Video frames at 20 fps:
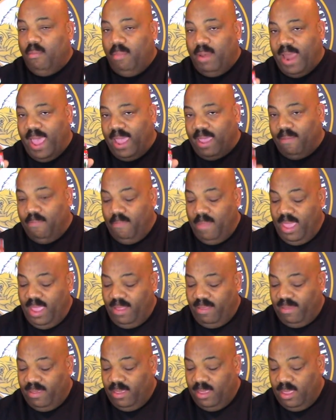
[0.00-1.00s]
Black
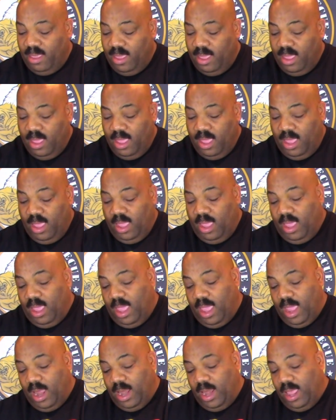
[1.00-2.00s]
Mint,
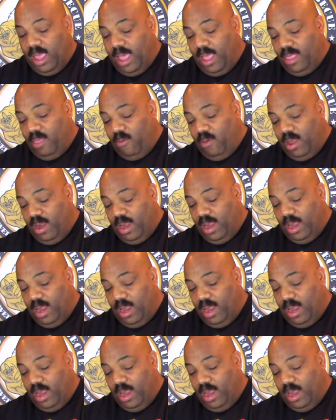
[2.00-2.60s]
and the other